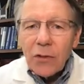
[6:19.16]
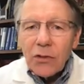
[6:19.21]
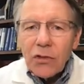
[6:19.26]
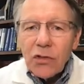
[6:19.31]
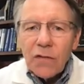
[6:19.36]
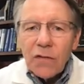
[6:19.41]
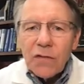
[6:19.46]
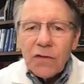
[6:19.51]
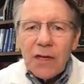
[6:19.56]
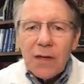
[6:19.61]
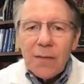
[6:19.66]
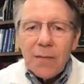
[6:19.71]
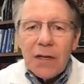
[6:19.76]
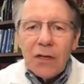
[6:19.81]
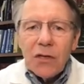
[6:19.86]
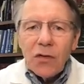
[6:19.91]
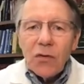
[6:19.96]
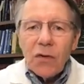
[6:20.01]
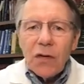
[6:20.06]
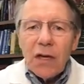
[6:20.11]
What you've seen me
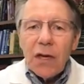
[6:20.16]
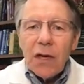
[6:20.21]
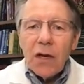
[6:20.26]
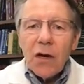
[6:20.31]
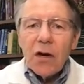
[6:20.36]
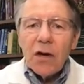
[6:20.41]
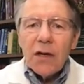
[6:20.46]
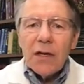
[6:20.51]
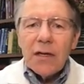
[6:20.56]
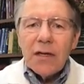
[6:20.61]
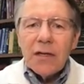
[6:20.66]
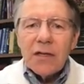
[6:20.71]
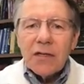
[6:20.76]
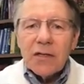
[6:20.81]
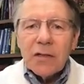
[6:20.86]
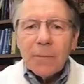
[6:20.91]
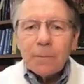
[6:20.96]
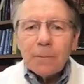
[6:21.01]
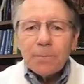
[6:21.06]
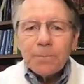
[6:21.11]
do here
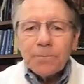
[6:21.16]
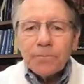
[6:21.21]
is